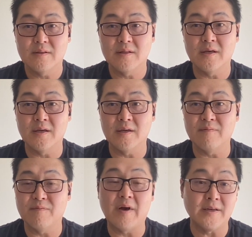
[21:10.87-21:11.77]

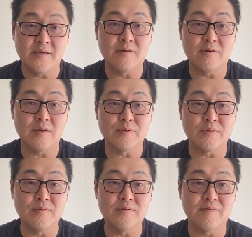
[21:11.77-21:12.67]
they find incredible
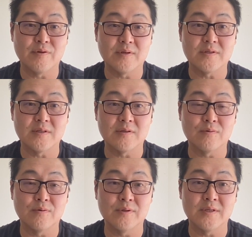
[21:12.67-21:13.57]
usefulness in the tool.